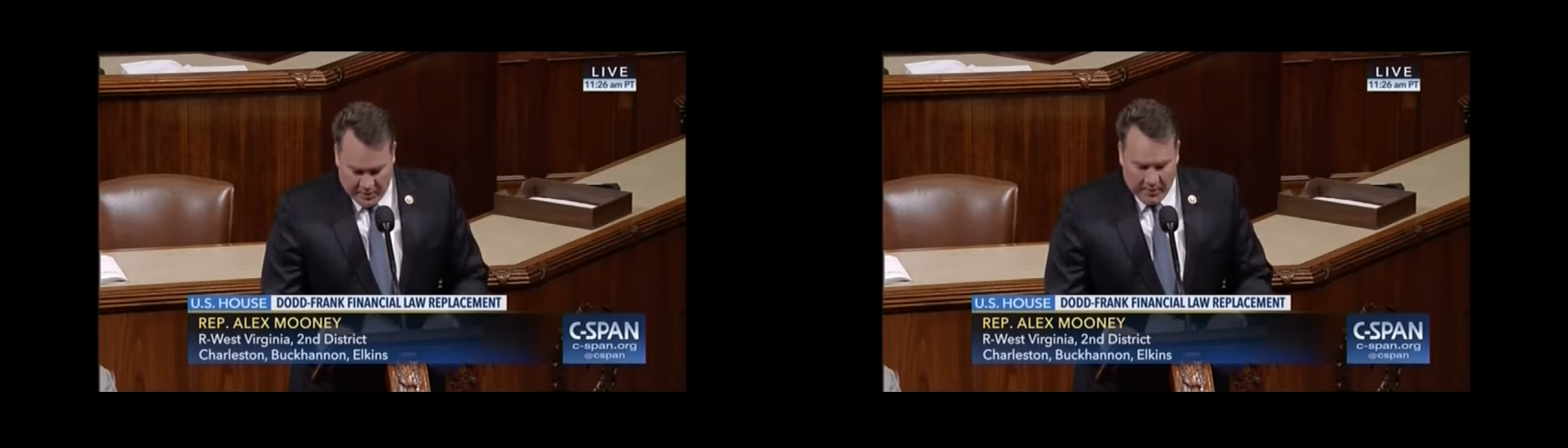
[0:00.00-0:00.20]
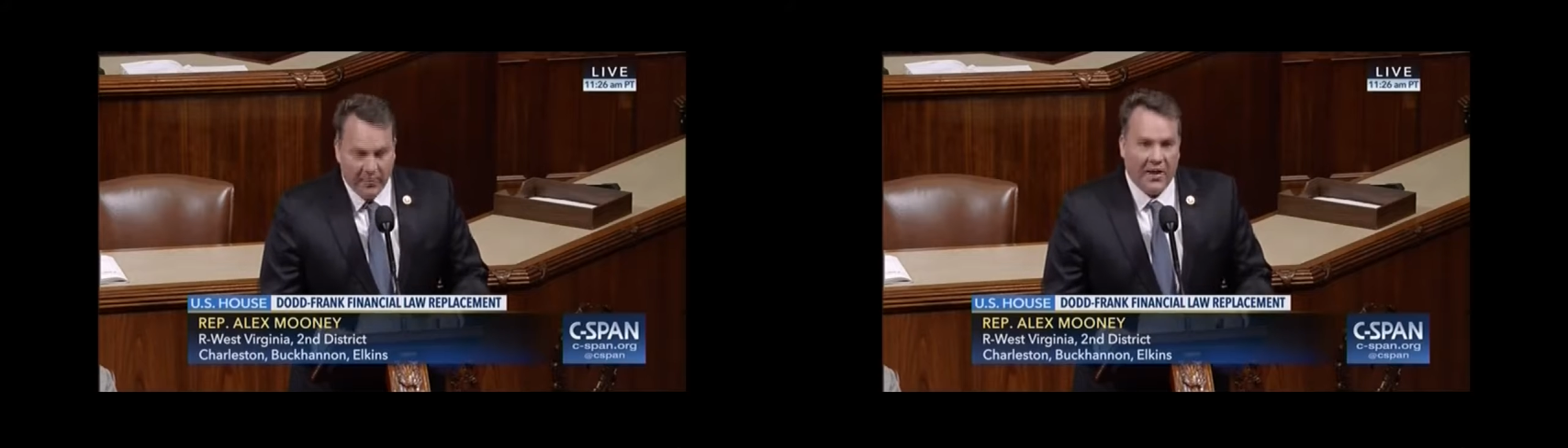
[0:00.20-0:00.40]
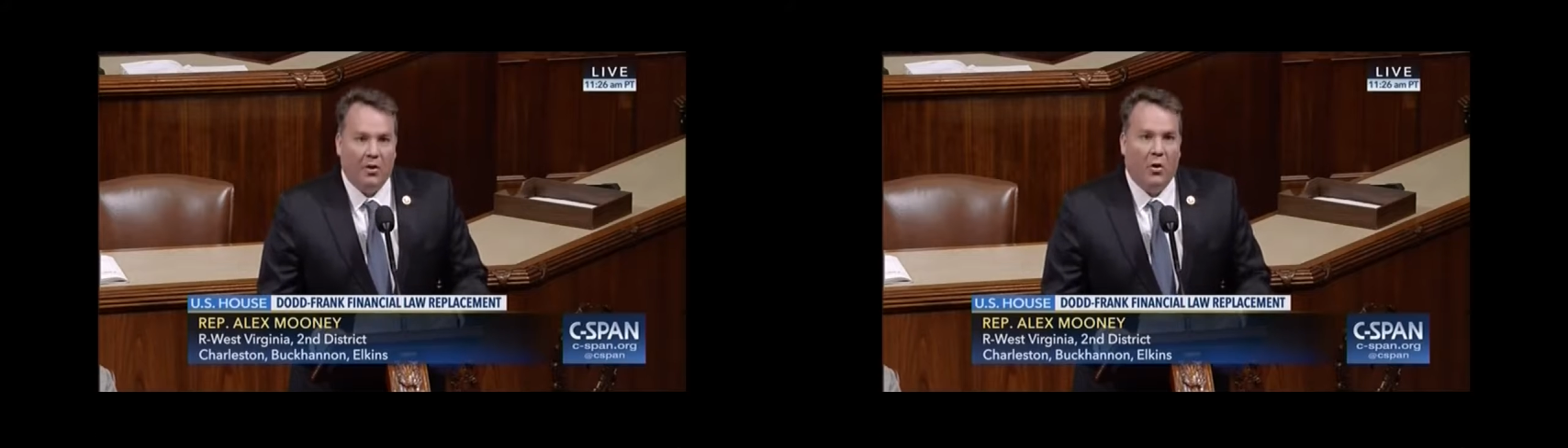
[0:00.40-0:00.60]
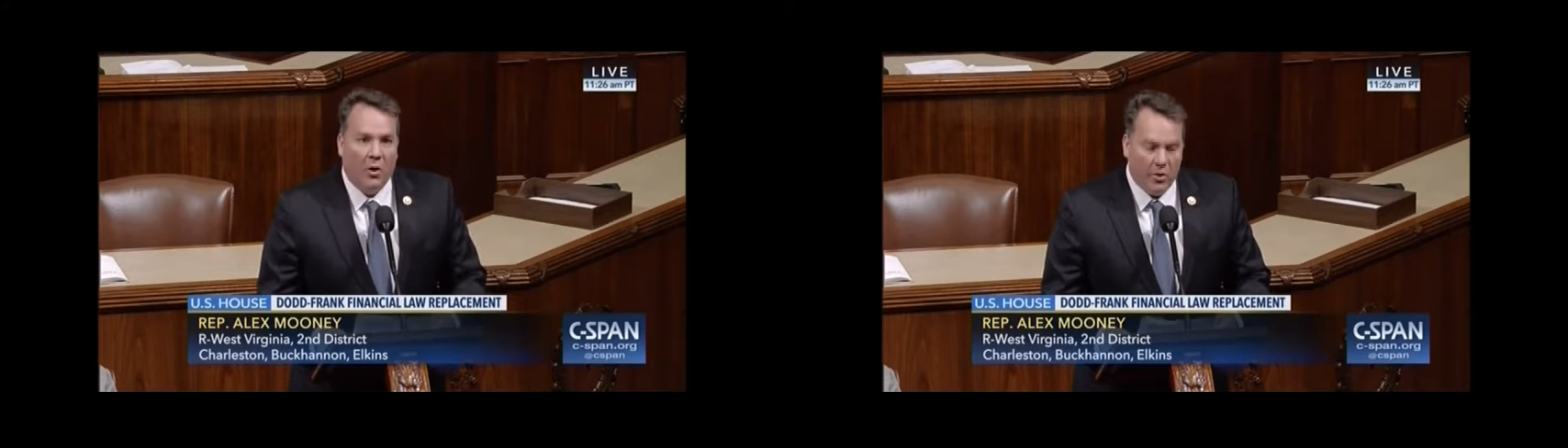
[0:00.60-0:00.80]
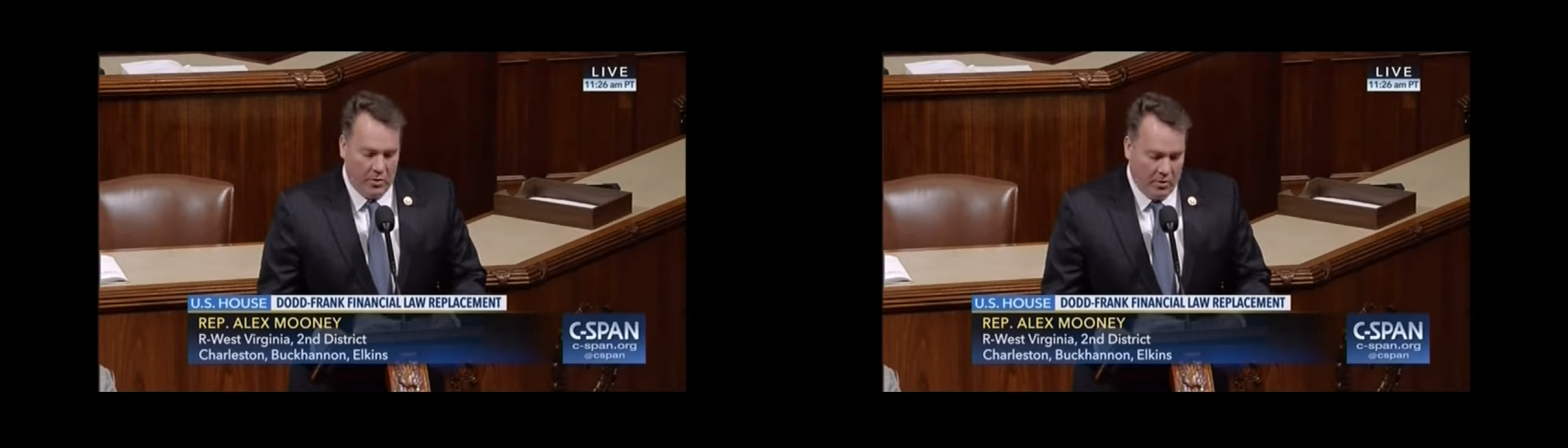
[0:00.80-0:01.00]
make it
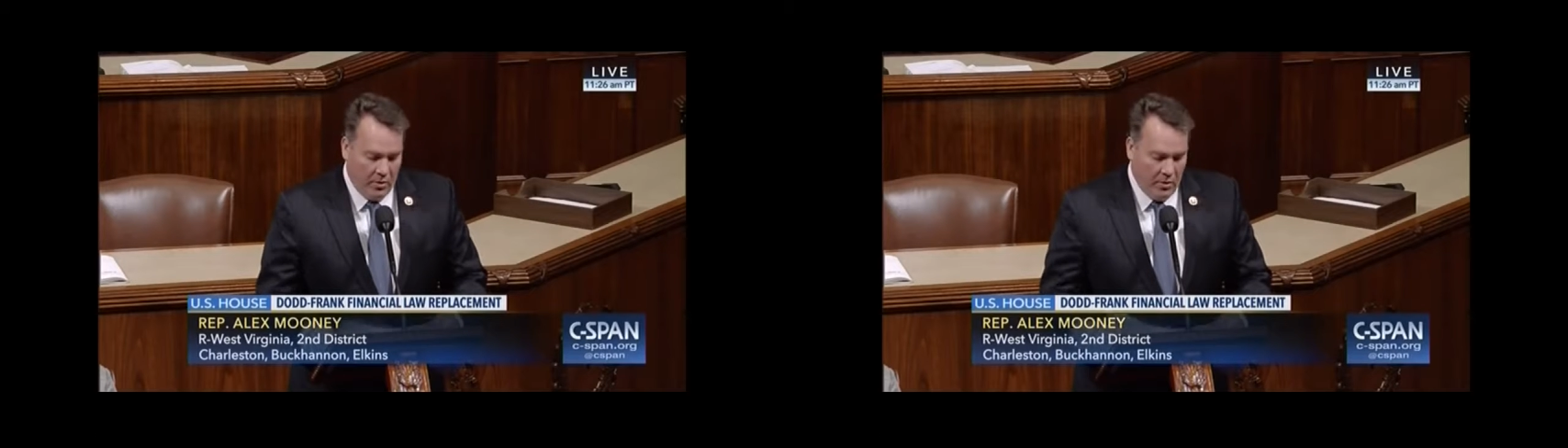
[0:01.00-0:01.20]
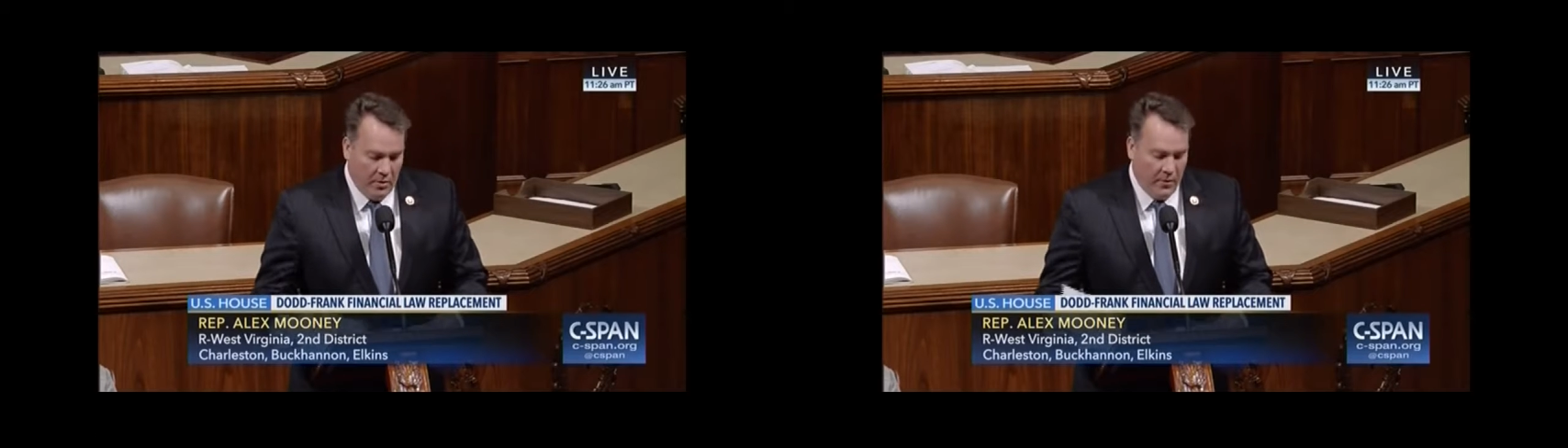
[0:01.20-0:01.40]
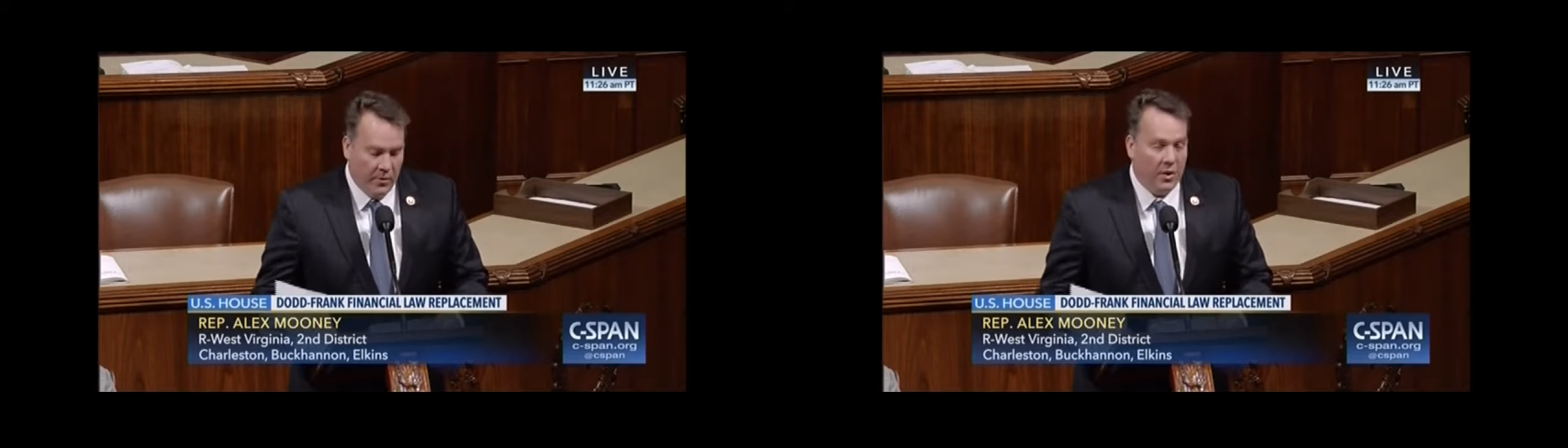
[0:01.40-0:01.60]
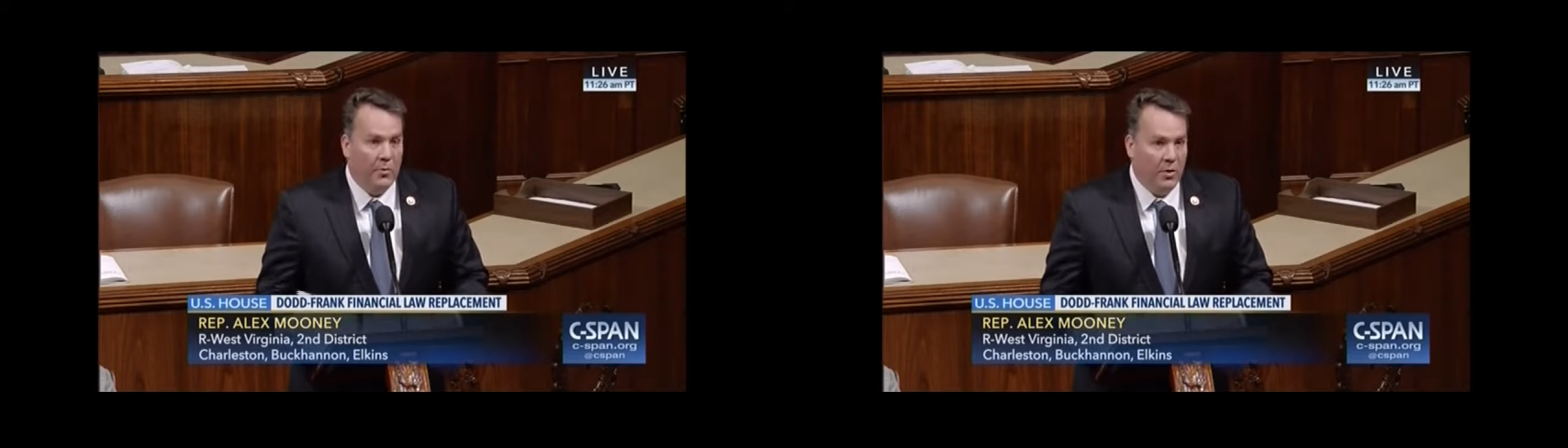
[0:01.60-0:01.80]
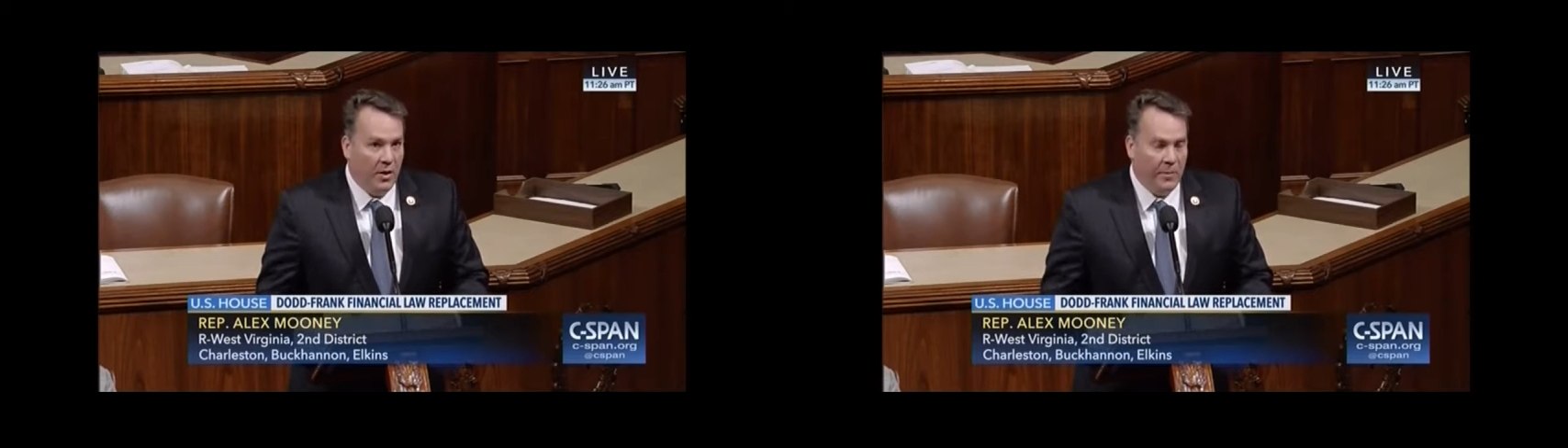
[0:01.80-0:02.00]
harder for
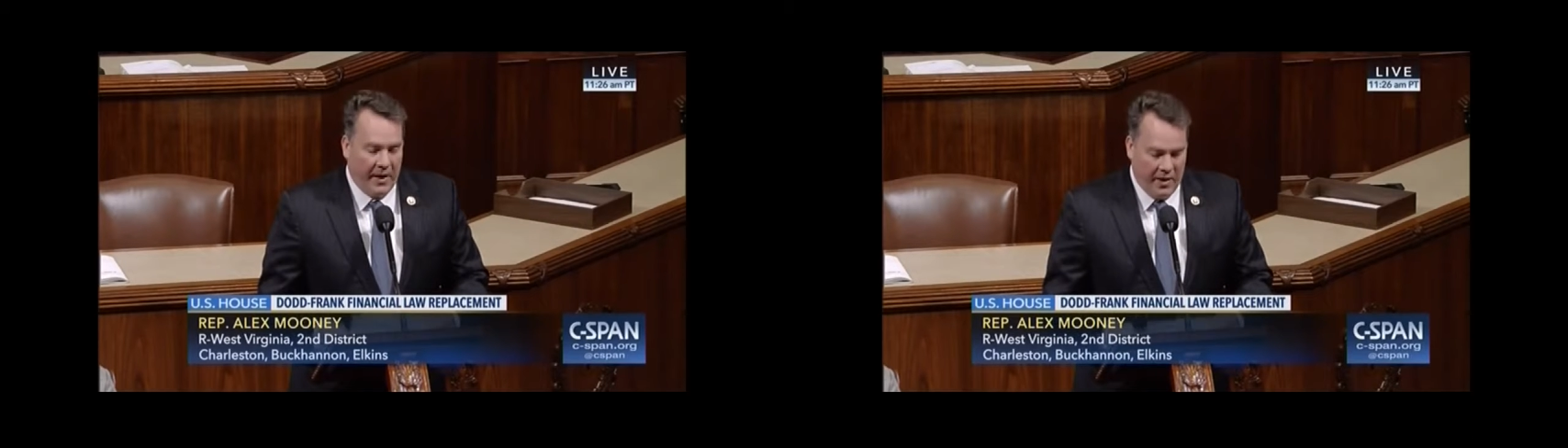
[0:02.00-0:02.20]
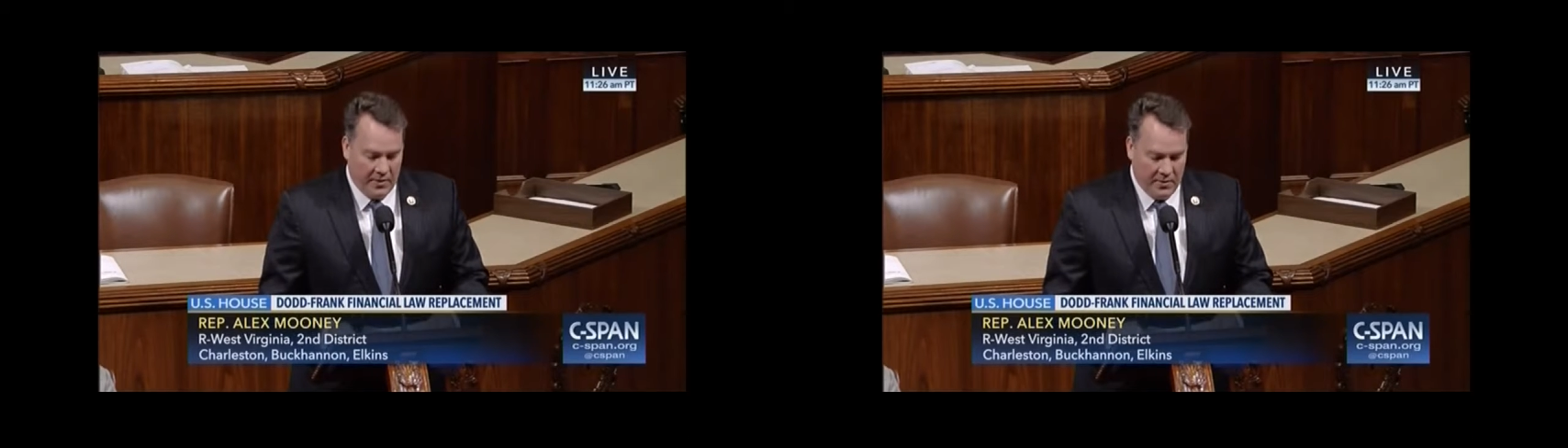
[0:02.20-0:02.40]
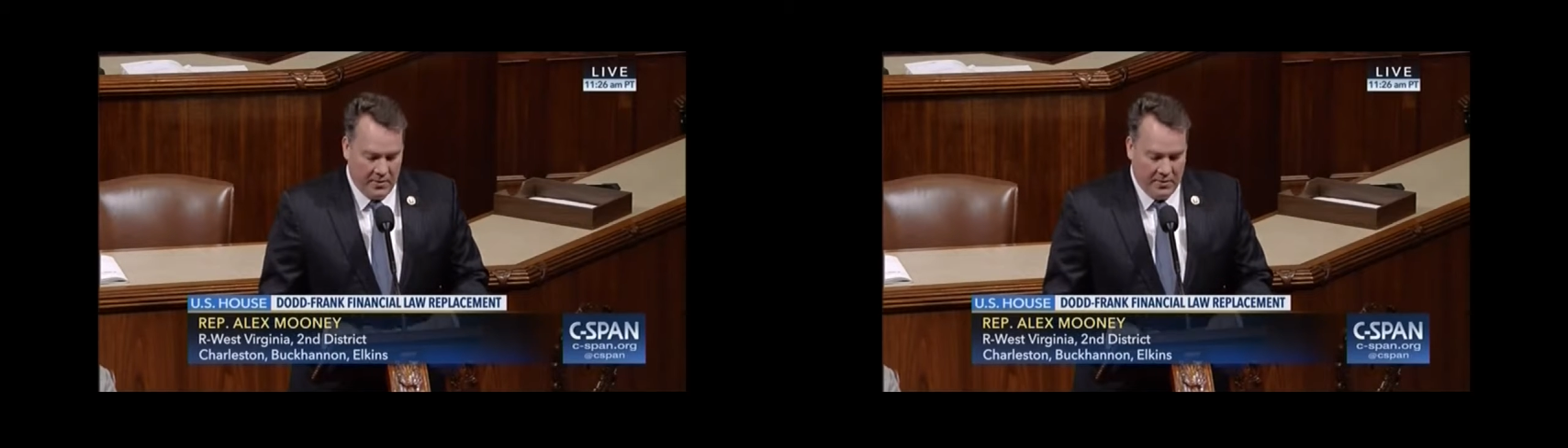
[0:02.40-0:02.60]
community banks